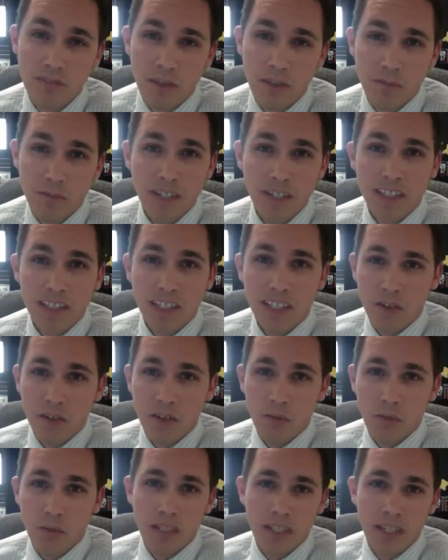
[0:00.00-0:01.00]
if I'm nagged every
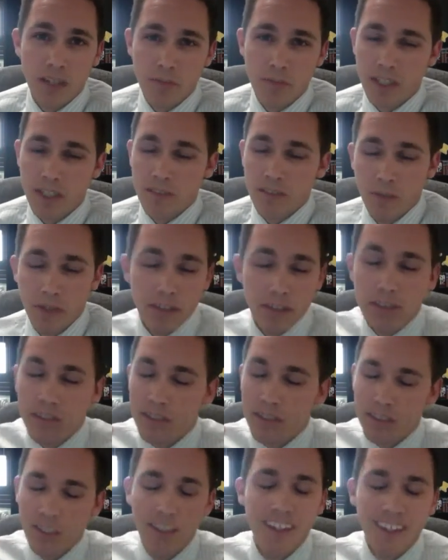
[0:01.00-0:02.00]
week, I'm like, they'll
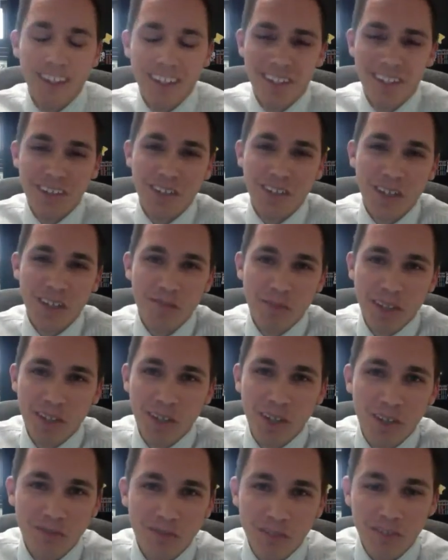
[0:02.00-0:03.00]
just you know, leave me
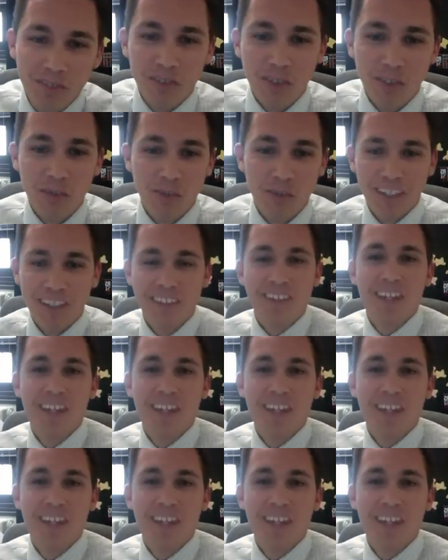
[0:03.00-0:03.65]
alone for a minute.